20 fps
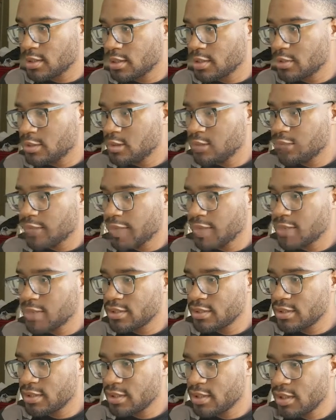nothing too
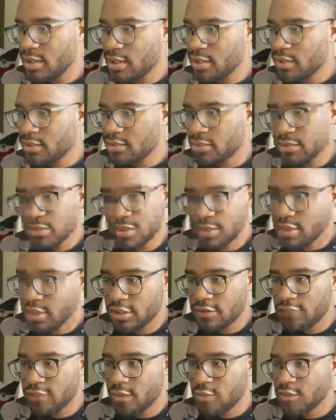fancy,
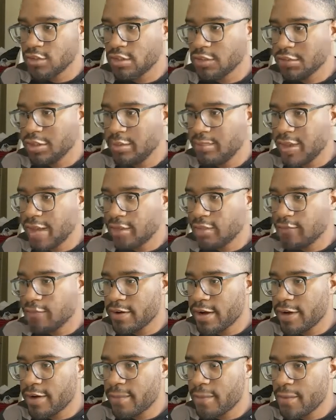just phone screen
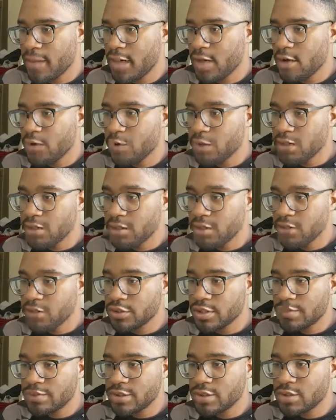magnifier. With the
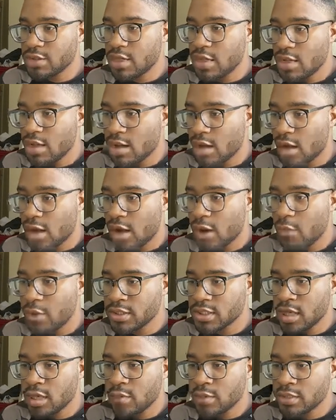description,
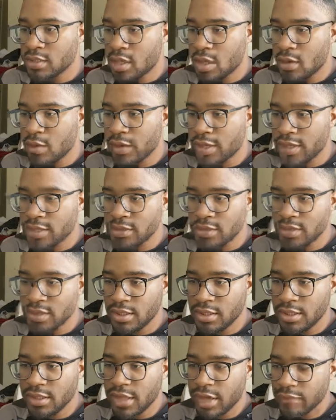always
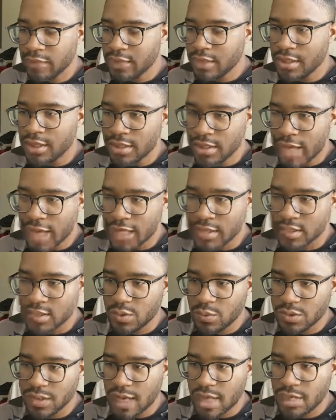delete everything that has to
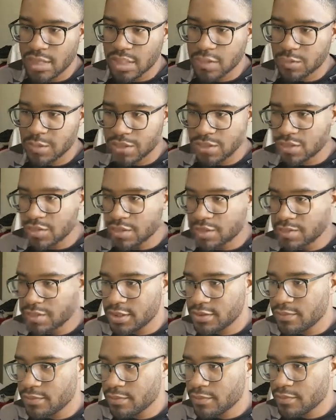do with the AliExpress
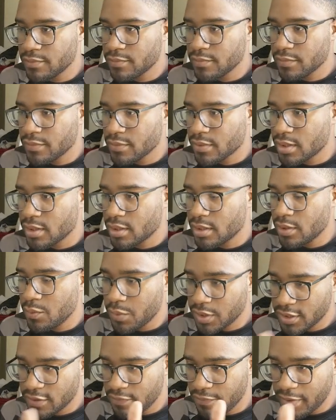description.
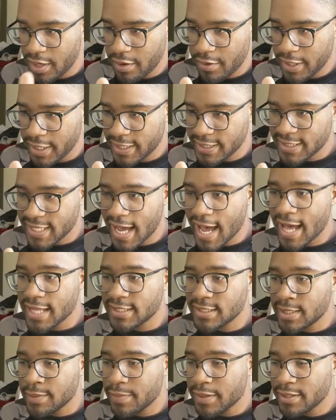With the variants, I
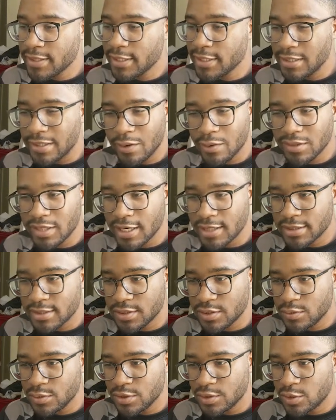typically don't like
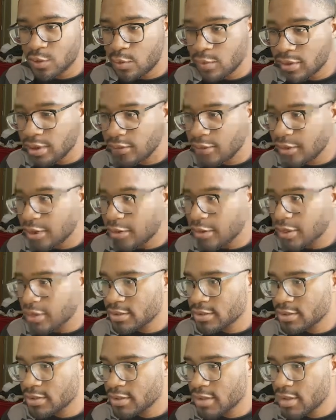to do too many
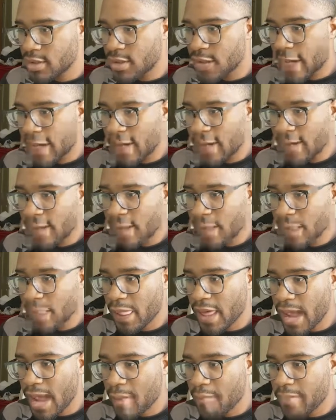variants.
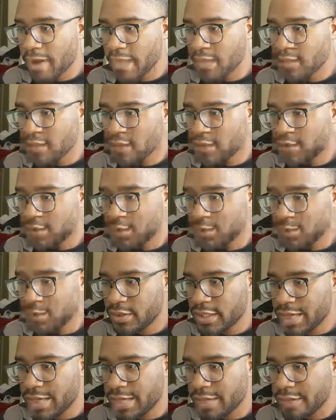I might just do
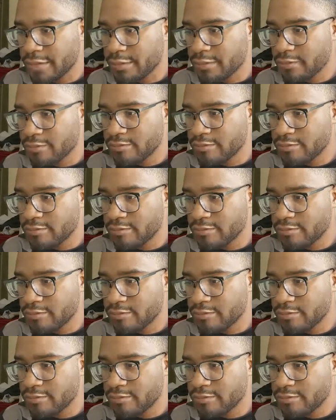like,